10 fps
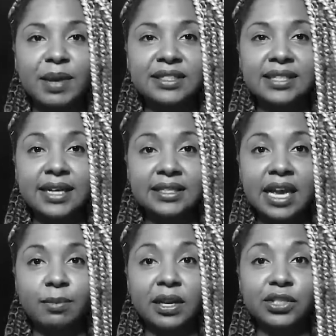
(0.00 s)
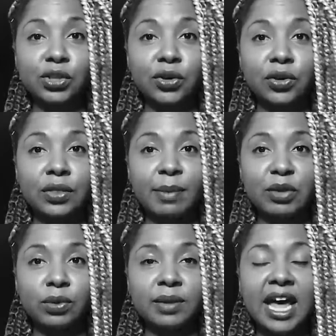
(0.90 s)
bedside table and turned on the
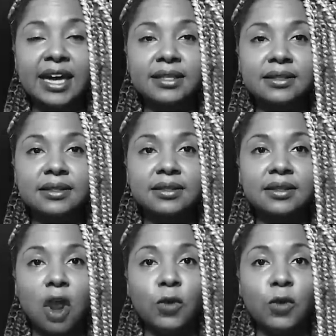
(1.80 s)
bedroom lights.